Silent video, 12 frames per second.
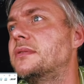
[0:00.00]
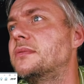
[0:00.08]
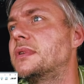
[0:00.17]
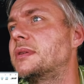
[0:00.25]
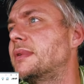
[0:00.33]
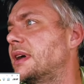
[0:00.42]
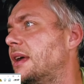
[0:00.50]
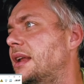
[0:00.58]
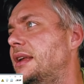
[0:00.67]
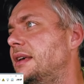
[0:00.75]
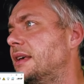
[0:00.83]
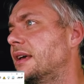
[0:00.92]
What am I
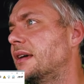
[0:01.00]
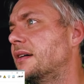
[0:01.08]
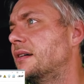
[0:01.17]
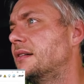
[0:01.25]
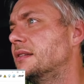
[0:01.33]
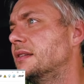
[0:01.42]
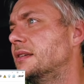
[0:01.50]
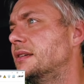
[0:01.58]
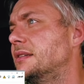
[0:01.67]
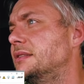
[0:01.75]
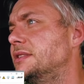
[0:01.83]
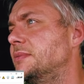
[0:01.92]
clicking on?
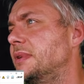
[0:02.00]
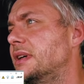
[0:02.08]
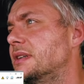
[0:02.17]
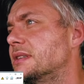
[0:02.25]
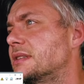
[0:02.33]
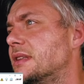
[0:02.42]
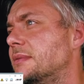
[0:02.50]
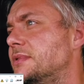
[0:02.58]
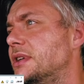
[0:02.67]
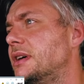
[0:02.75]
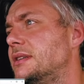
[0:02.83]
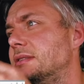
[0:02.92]
GPS, lab
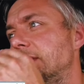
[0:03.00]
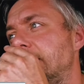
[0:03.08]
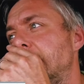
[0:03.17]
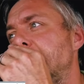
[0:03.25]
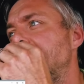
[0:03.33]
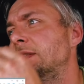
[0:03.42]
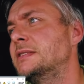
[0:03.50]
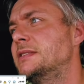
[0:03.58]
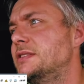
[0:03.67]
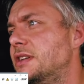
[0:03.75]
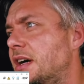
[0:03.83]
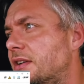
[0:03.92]
channels,
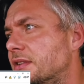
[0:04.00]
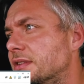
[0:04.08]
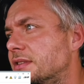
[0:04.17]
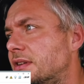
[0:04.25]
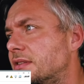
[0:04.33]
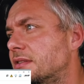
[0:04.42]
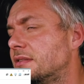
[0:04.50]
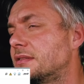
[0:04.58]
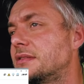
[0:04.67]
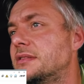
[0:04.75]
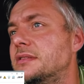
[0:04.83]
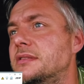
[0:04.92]
gyro
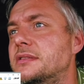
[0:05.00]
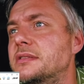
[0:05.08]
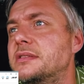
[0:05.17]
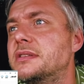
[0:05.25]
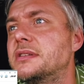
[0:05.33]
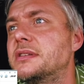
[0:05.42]
internal.